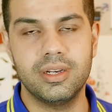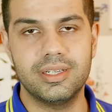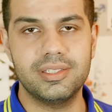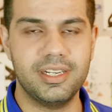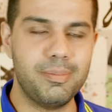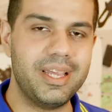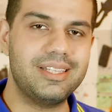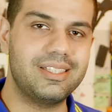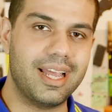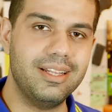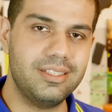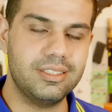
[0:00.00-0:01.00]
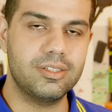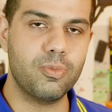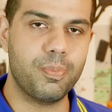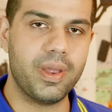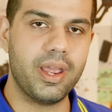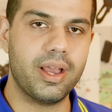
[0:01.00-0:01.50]
Does it make sense to
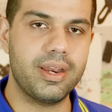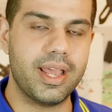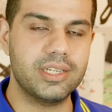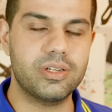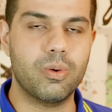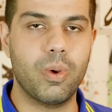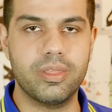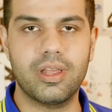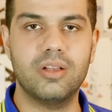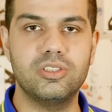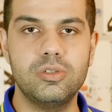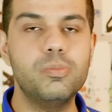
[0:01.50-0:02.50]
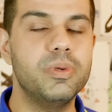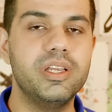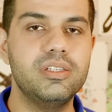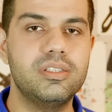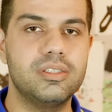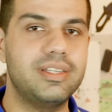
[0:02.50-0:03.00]
pay an extra 1000
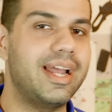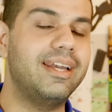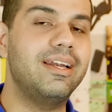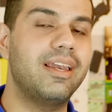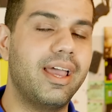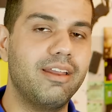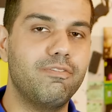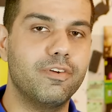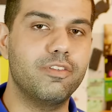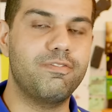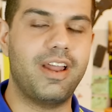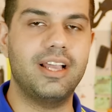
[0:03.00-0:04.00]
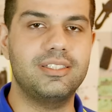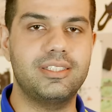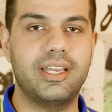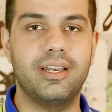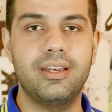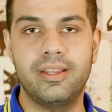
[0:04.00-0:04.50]
rupees, get in line for the flash
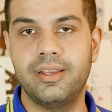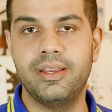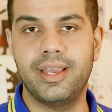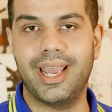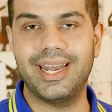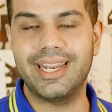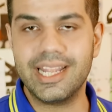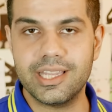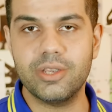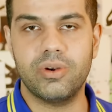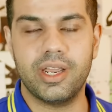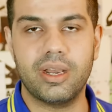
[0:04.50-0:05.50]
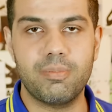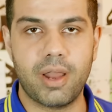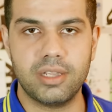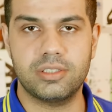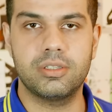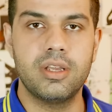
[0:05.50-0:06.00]
sale and get the Yureka
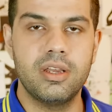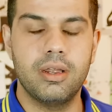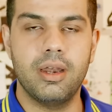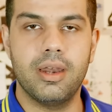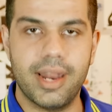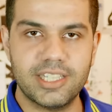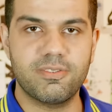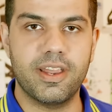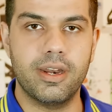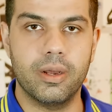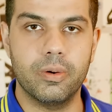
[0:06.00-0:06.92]
Plus? Let's find